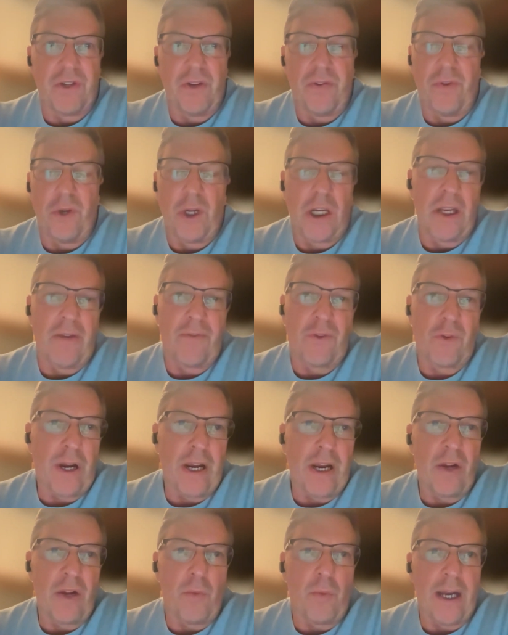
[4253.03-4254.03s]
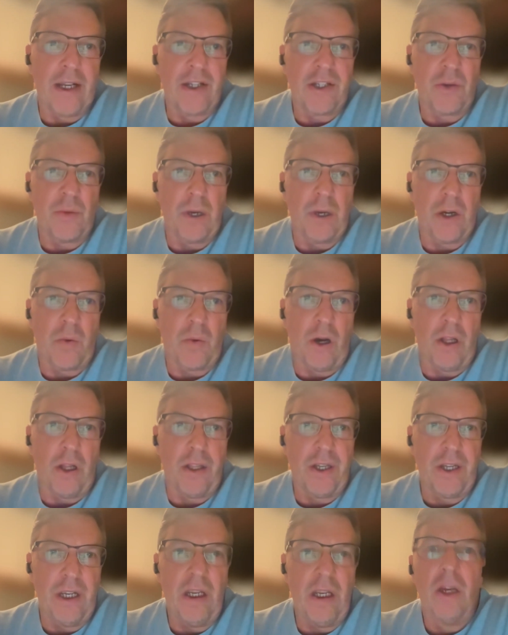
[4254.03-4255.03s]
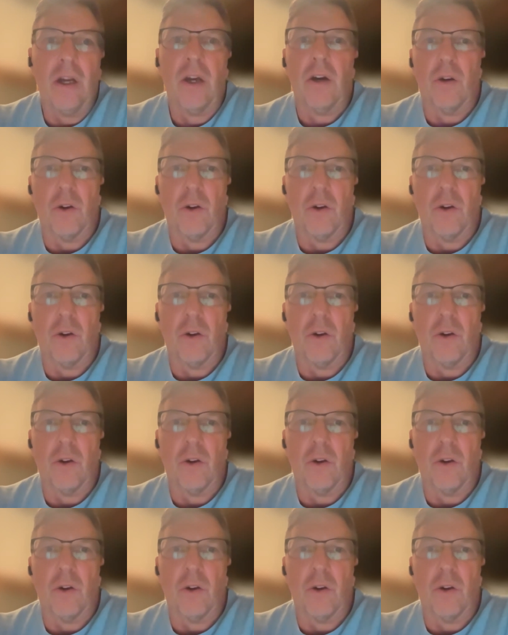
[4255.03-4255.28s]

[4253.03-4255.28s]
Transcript: do we give greater weight to equality